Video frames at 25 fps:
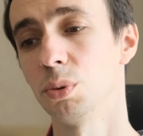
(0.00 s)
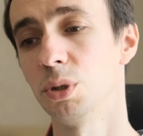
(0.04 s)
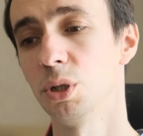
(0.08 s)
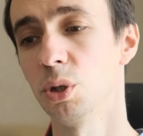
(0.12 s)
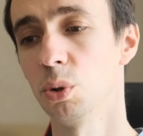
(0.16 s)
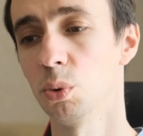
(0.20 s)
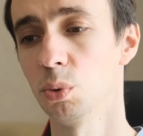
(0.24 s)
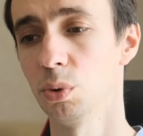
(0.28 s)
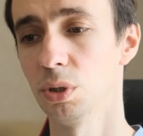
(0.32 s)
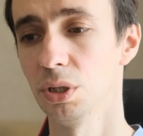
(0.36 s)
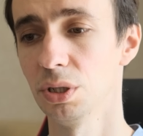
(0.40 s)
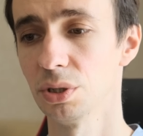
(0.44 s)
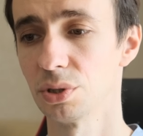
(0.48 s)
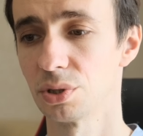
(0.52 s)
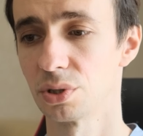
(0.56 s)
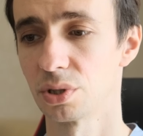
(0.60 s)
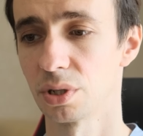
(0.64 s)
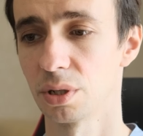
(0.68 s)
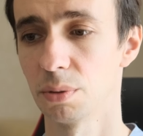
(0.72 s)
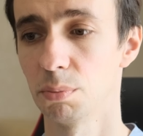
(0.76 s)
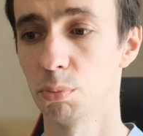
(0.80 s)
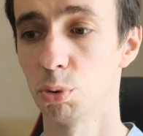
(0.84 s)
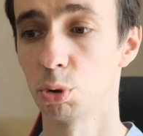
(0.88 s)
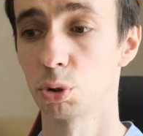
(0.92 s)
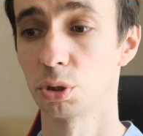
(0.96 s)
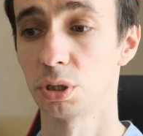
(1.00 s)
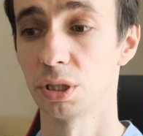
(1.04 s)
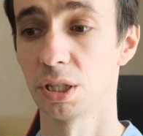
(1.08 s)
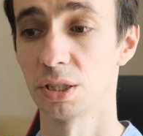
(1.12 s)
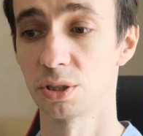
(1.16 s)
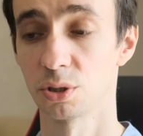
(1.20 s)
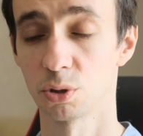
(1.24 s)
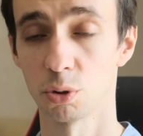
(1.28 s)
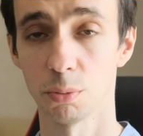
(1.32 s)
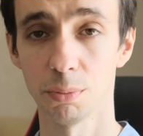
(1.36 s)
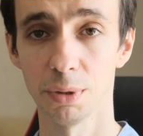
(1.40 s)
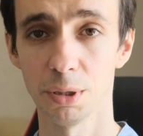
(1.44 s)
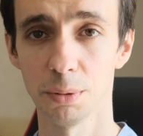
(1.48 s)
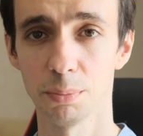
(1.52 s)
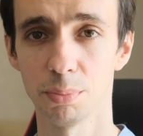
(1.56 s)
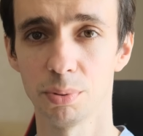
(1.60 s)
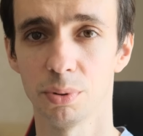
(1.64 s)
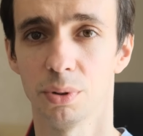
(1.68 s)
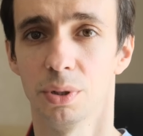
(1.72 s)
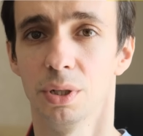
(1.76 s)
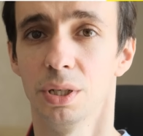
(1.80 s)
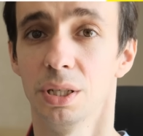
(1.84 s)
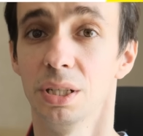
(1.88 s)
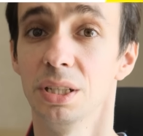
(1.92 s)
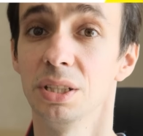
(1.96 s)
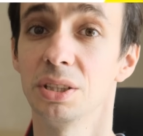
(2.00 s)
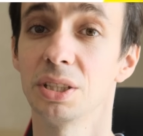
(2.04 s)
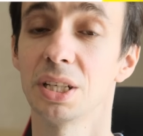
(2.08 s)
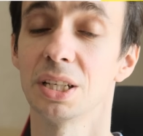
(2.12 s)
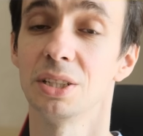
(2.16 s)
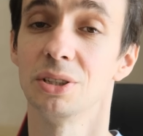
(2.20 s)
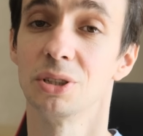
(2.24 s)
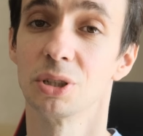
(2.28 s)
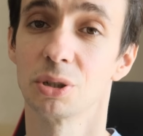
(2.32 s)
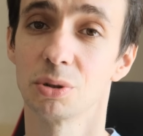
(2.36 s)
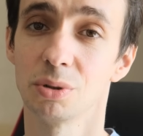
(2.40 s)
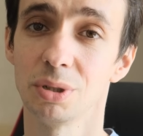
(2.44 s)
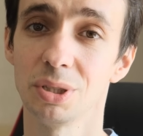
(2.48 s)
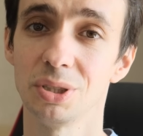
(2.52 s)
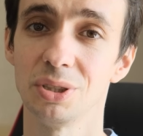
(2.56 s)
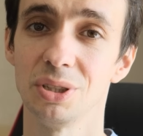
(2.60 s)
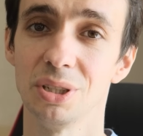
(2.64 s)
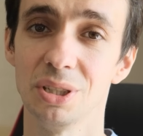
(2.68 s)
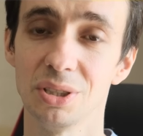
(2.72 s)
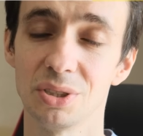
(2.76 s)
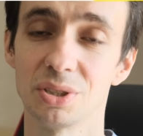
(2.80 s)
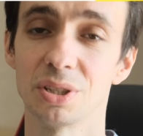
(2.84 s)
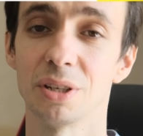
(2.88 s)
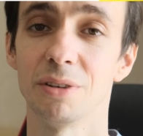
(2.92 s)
we know is bortezomib. It can decrease its